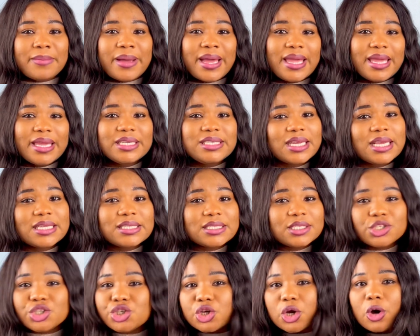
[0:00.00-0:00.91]
my
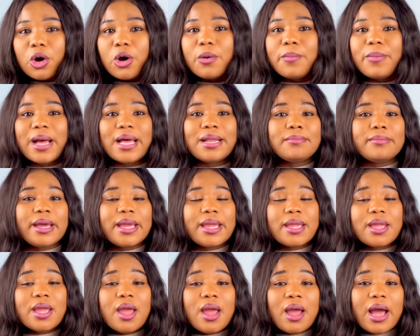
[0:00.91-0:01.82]
agency job and
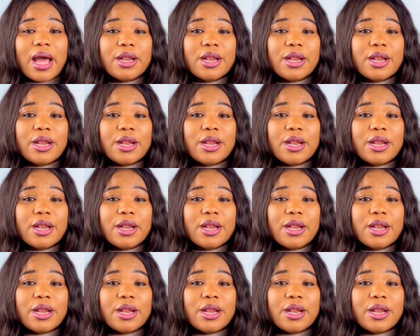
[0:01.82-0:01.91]
my